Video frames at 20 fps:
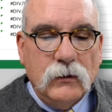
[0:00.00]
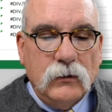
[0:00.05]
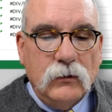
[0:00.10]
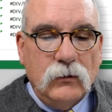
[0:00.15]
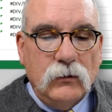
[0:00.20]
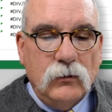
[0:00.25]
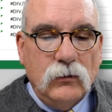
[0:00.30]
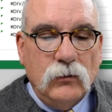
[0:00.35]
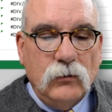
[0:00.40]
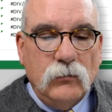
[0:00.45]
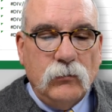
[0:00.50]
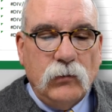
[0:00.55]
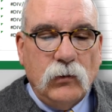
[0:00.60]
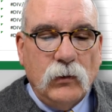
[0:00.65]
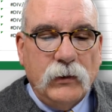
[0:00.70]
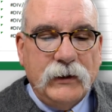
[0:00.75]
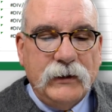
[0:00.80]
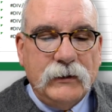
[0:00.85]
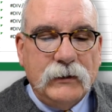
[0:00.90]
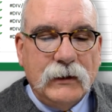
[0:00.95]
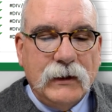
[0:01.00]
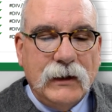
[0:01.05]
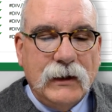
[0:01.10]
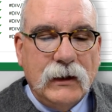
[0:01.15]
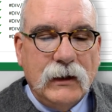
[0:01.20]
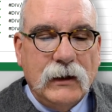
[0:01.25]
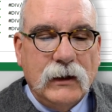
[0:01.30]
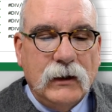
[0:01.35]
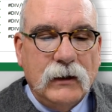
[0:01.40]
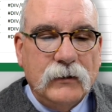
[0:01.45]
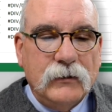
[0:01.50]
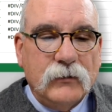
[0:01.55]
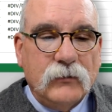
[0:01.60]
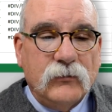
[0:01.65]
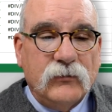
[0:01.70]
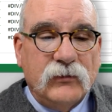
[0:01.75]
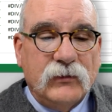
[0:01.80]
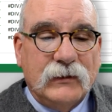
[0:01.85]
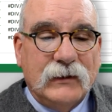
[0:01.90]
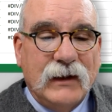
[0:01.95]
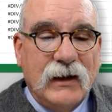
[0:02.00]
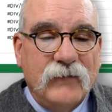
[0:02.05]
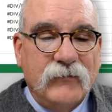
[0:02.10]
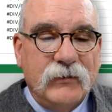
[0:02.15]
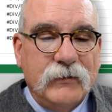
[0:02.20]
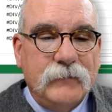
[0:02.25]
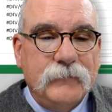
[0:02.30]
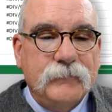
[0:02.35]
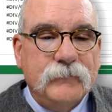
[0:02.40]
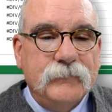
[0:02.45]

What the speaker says: to point, I think it was 11.